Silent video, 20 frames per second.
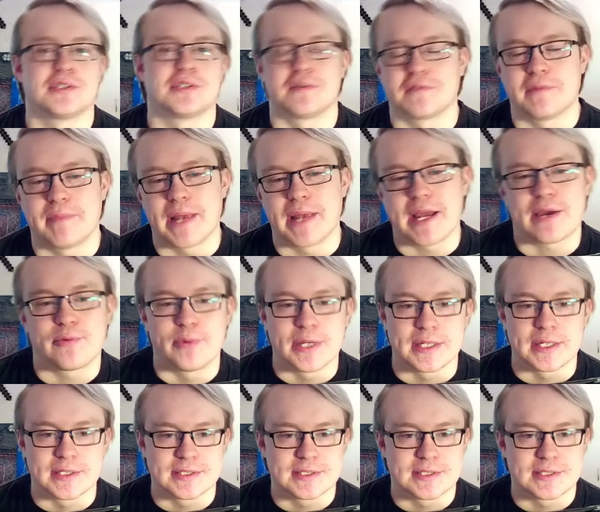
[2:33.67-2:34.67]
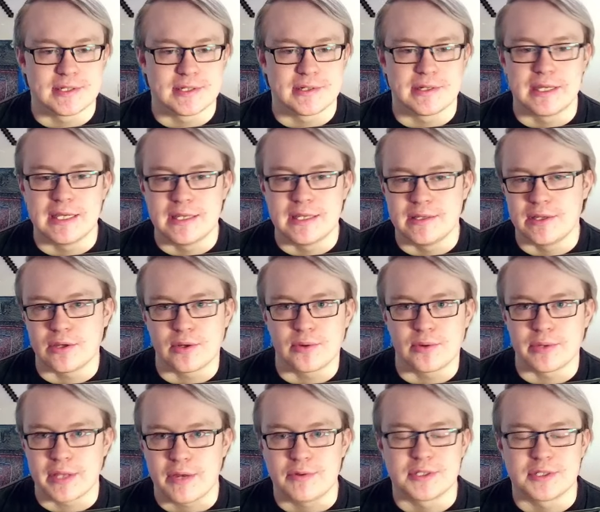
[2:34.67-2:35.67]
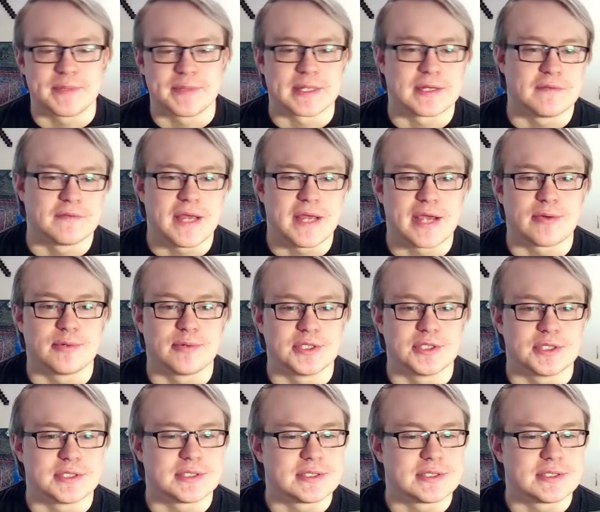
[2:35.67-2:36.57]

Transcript: of the Black Wings in their respective languages.